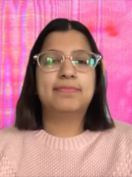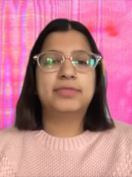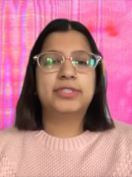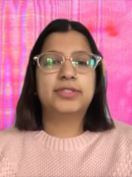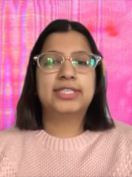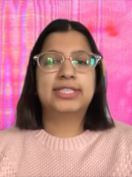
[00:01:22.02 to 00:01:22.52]

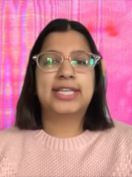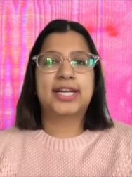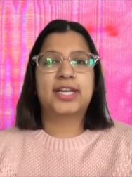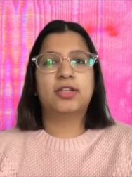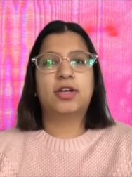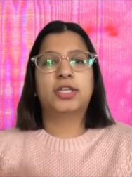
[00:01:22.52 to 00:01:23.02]
So the
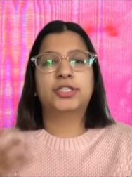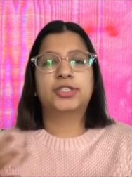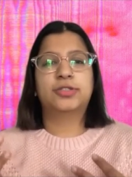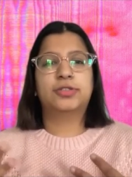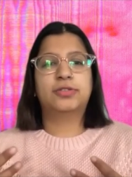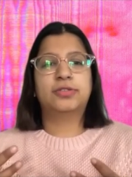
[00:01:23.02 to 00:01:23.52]

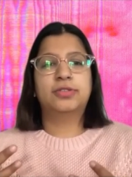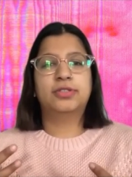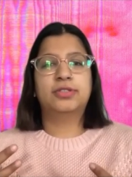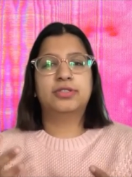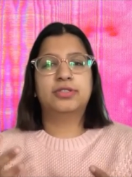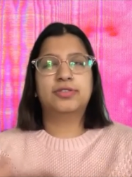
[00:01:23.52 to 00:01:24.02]
technological
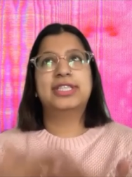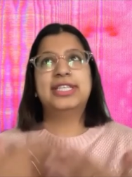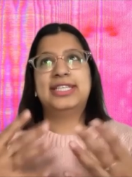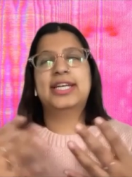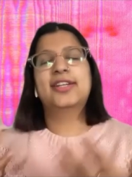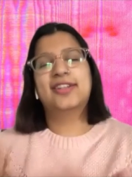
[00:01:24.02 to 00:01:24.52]

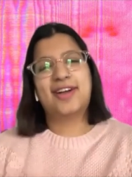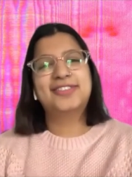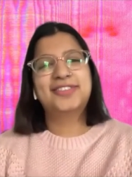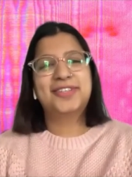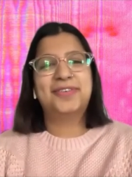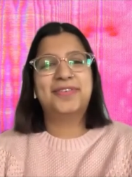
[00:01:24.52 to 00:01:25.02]

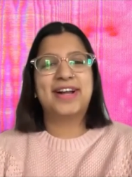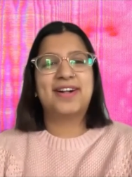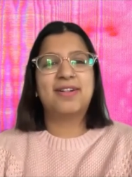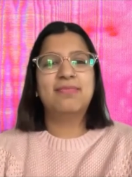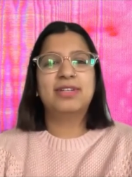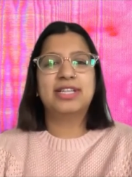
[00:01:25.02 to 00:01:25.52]

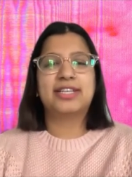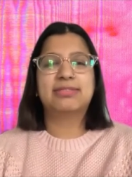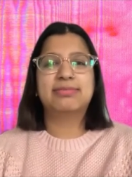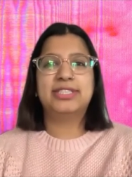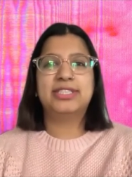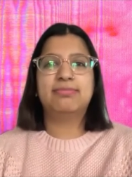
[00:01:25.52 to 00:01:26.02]
realm
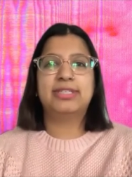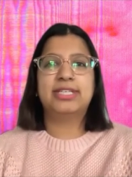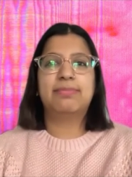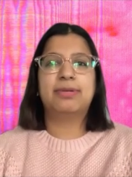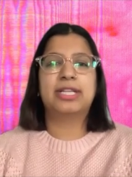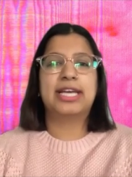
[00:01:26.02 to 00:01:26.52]
allows me to
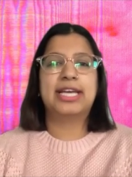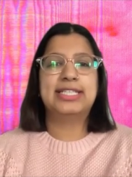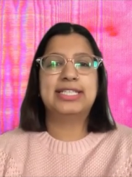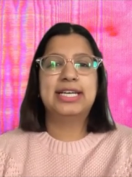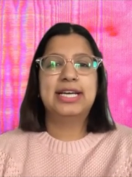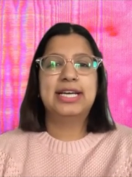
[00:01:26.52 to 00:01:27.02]

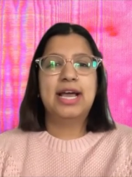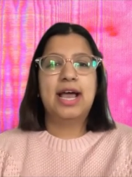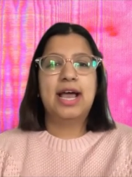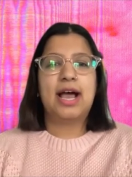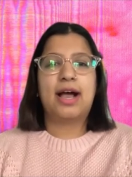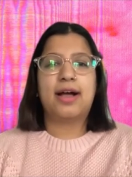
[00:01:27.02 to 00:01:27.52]
manipulate
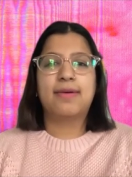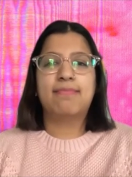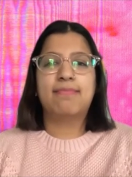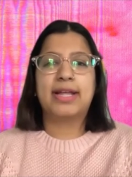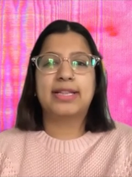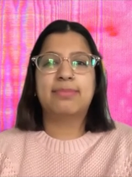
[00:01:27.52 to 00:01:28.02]

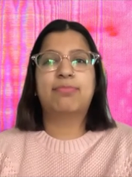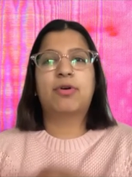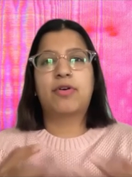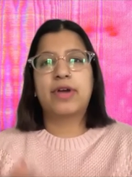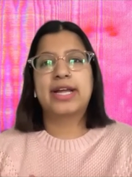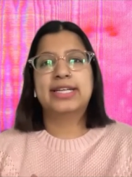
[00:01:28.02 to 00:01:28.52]
my
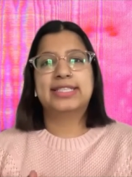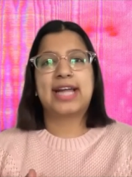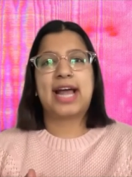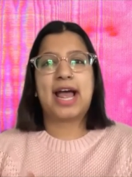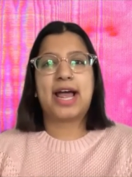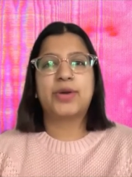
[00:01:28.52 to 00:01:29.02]
laborious
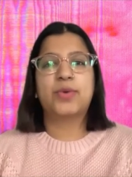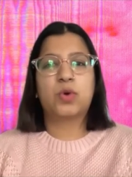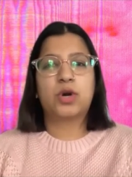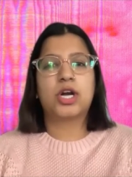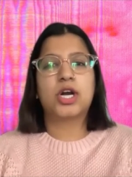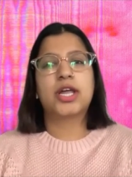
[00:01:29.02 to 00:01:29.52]

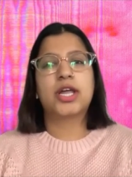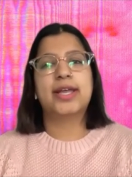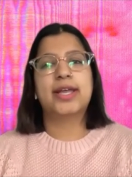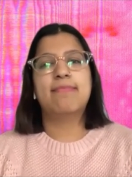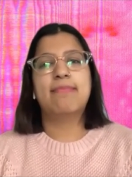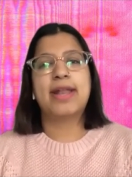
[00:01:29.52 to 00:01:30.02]
handwork
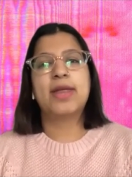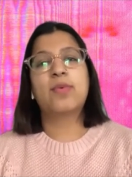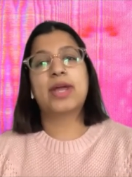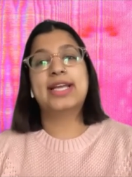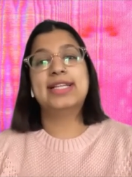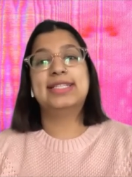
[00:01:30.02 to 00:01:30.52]
in many
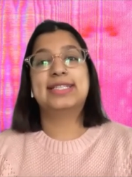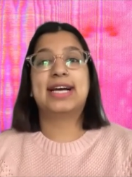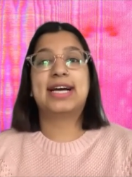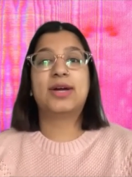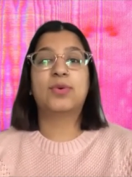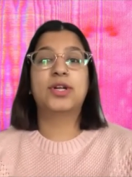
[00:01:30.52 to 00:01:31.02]
ways
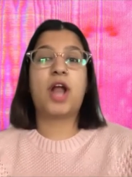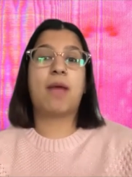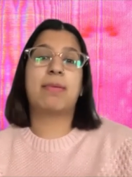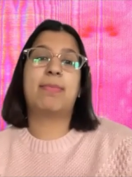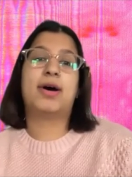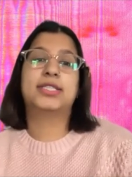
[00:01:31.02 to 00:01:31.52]
that would
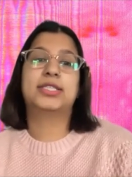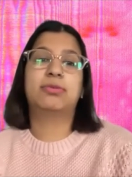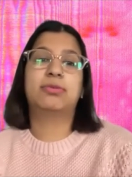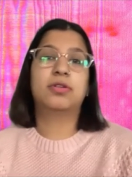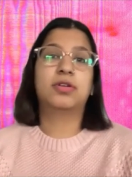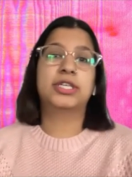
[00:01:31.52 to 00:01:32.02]
not be
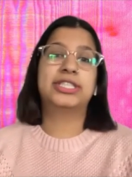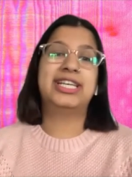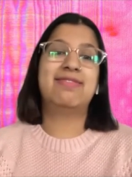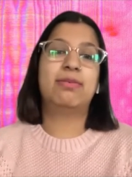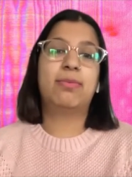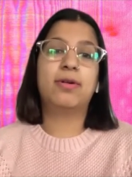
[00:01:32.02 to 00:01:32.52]
possible or
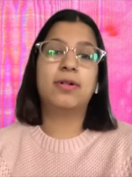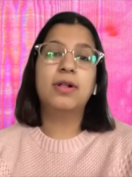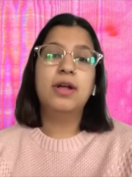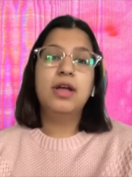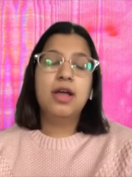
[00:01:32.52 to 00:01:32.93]
achievable